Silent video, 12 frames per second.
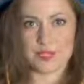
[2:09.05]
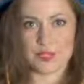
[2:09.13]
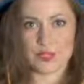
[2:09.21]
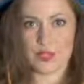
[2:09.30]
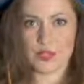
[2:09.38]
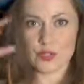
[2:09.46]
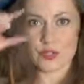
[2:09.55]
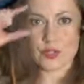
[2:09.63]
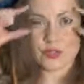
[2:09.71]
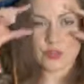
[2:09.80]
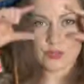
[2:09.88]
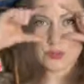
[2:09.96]

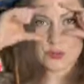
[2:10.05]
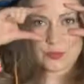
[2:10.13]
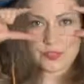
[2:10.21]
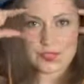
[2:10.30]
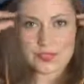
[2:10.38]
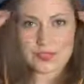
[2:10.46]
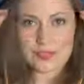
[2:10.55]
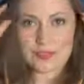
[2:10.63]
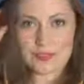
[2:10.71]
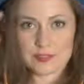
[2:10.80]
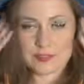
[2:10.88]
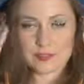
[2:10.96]
Nerd News.
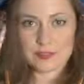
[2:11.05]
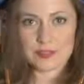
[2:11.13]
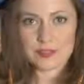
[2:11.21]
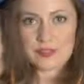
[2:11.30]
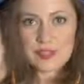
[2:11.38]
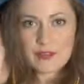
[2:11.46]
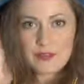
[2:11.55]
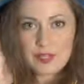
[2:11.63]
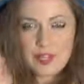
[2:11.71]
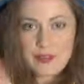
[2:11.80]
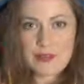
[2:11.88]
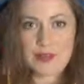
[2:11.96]
I'm
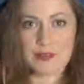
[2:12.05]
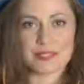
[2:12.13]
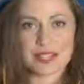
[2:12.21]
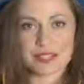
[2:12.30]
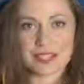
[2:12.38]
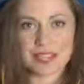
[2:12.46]
putting on my pretend